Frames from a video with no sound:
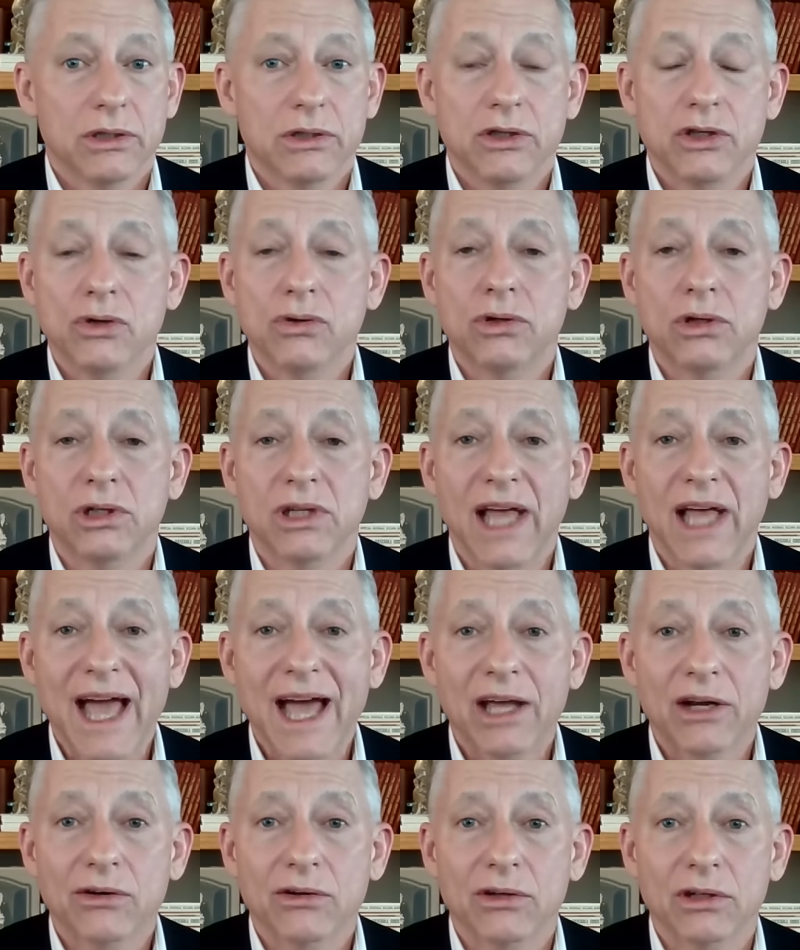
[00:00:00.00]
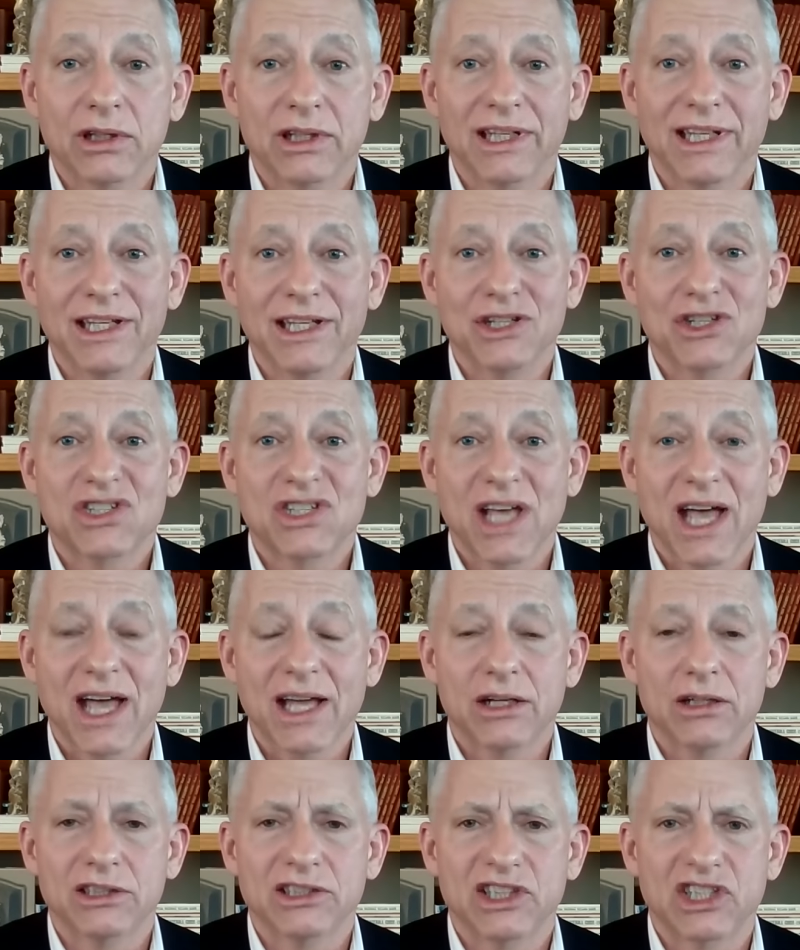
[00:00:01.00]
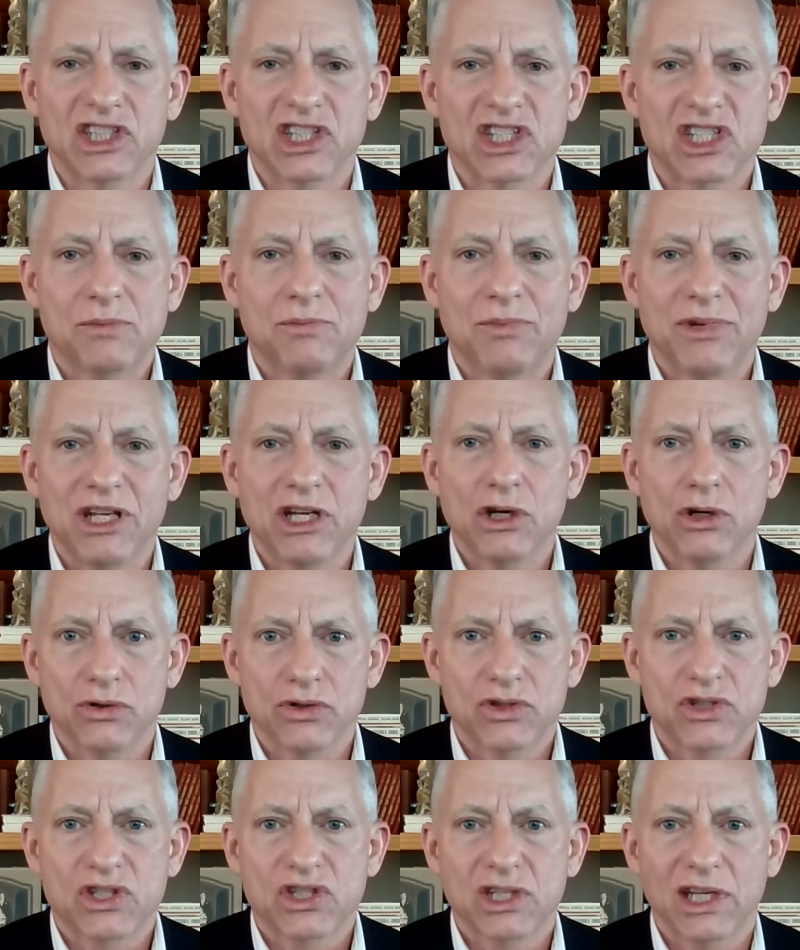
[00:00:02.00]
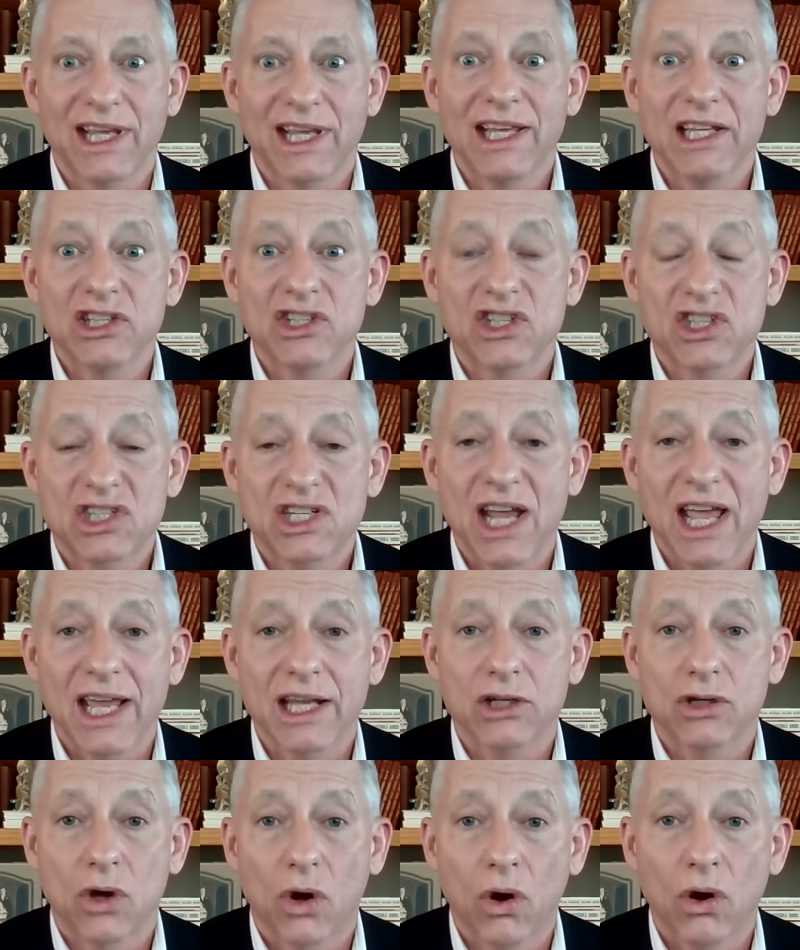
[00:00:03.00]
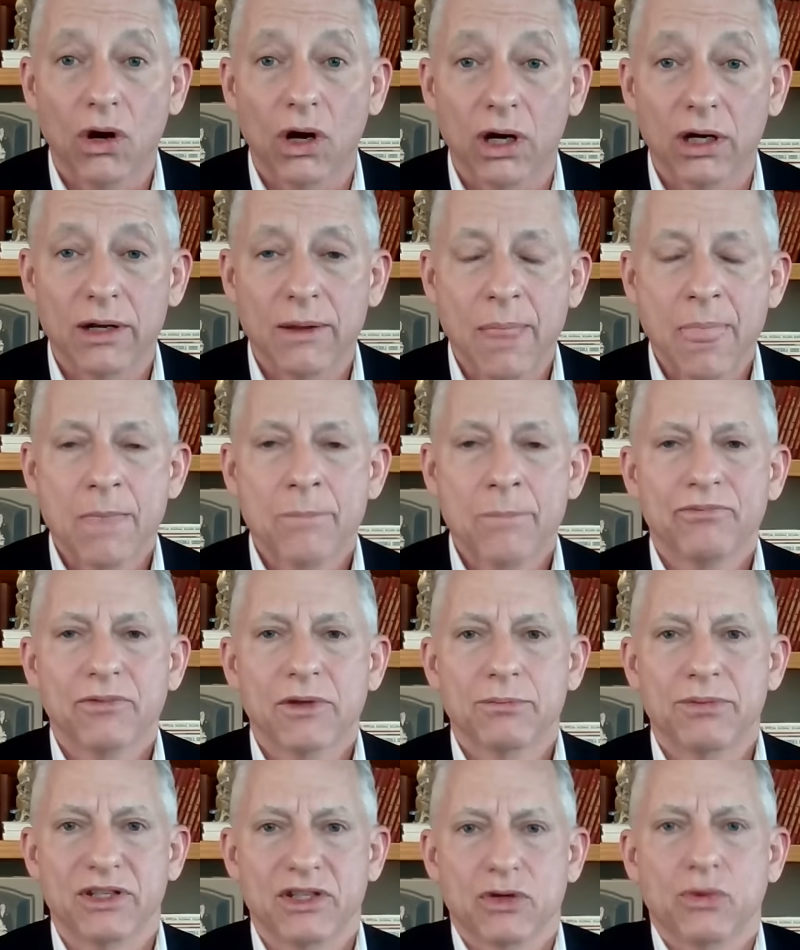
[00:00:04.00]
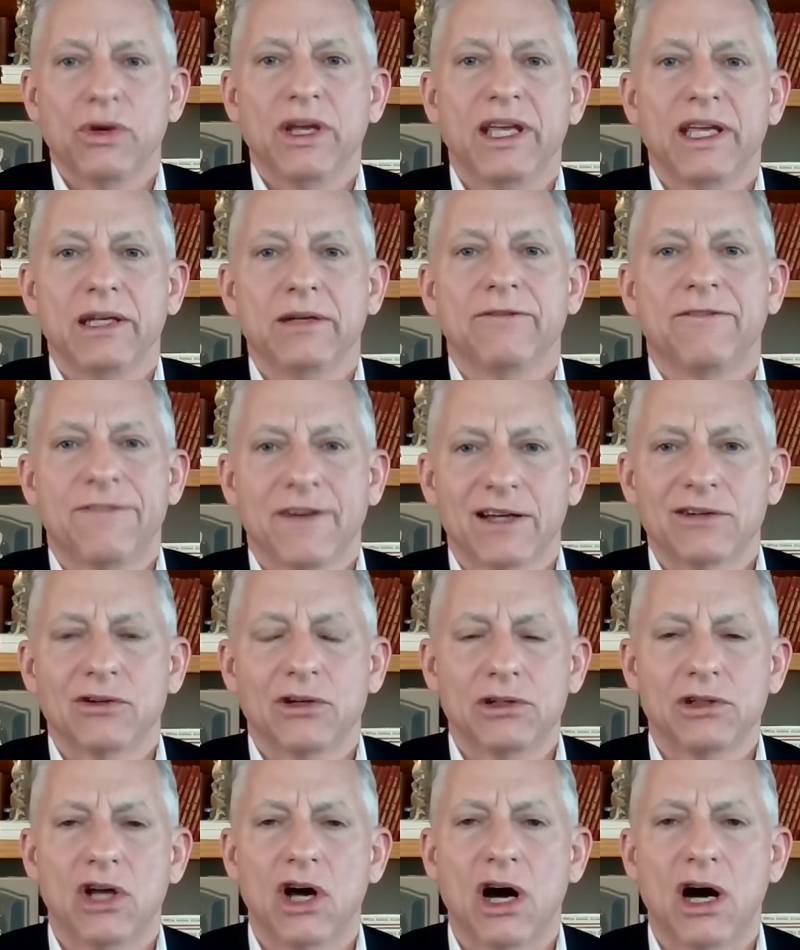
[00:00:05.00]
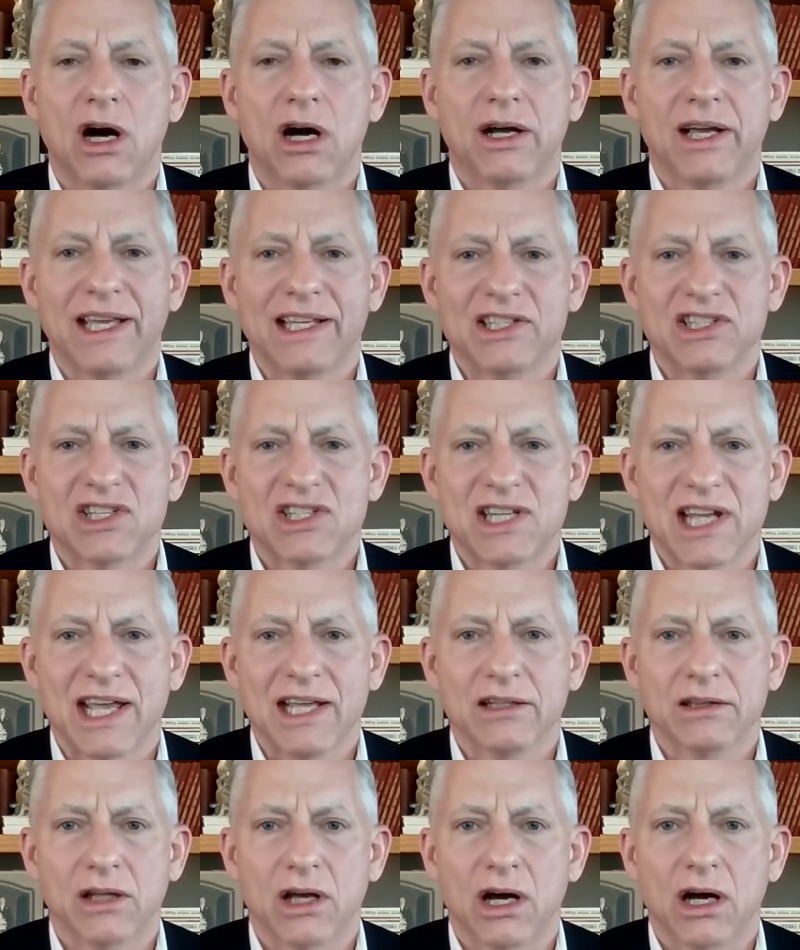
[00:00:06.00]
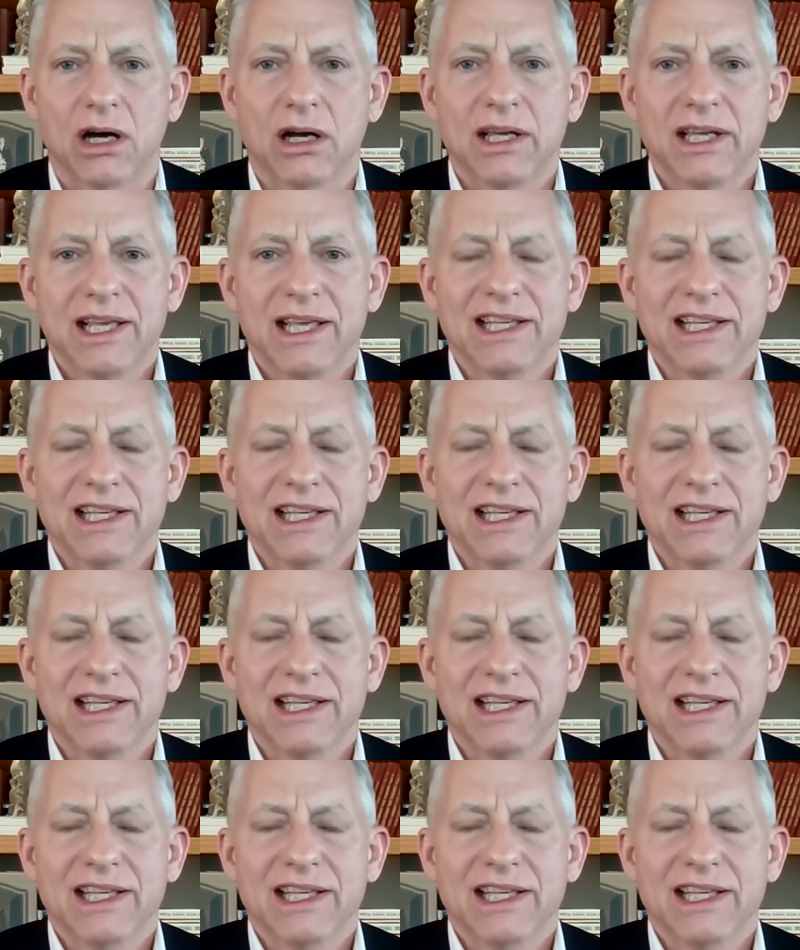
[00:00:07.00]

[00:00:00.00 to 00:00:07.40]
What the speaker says: unilaterally settle disputes in state court between federal law and state law.